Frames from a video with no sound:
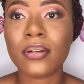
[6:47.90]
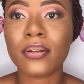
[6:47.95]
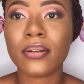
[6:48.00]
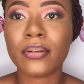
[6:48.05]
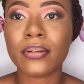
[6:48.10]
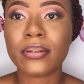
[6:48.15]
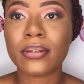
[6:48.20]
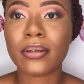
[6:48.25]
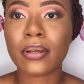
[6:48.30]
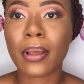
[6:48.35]

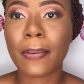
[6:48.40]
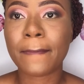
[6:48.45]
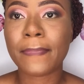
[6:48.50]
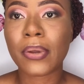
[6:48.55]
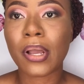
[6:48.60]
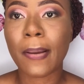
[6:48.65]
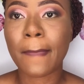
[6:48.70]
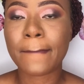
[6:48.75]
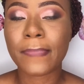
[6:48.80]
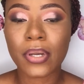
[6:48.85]
so that my
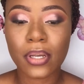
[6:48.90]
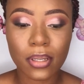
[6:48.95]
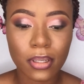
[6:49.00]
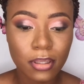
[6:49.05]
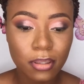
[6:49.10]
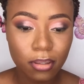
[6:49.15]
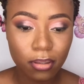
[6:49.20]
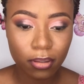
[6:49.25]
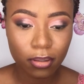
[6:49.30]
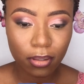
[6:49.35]
nude lip
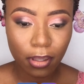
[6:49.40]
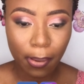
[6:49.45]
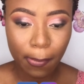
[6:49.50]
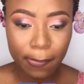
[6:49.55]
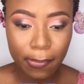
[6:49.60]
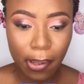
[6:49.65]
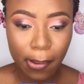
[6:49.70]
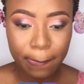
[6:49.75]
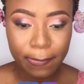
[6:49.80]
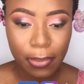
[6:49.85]
would
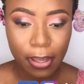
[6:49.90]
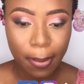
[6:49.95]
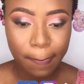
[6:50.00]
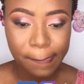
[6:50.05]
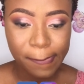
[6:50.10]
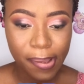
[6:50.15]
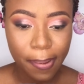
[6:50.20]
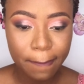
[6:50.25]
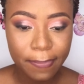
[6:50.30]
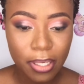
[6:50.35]
pop. And
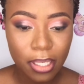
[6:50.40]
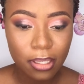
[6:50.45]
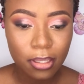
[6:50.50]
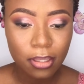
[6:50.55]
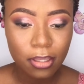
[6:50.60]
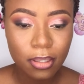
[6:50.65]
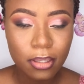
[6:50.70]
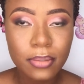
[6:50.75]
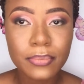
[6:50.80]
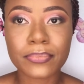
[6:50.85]
then
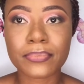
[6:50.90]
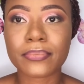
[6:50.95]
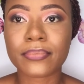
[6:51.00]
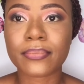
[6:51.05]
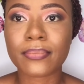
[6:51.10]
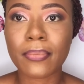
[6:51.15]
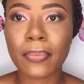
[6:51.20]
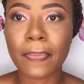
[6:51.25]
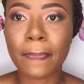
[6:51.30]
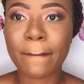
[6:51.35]
lastly, I would use
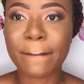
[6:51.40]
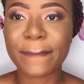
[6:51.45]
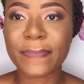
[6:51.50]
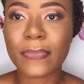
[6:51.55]
the Zikel